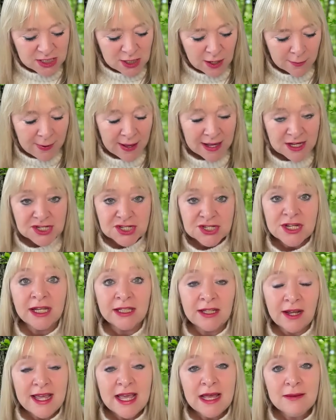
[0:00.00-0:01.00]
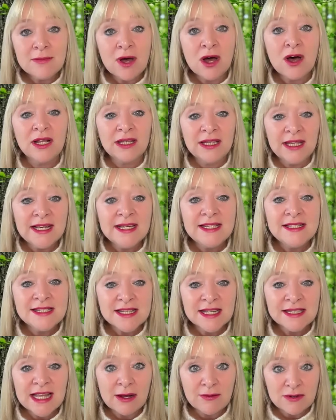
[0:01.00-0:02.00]
passionate, and I am heart-led,
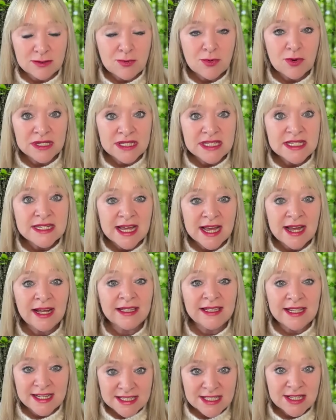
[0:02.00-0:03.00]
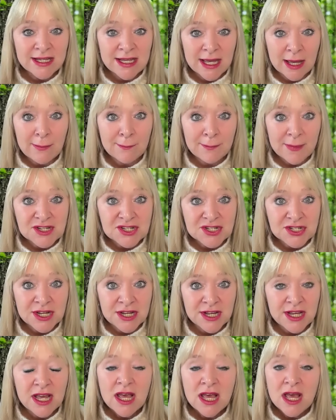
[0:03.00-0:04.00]
and that was pointed out. And yes, I am passionate.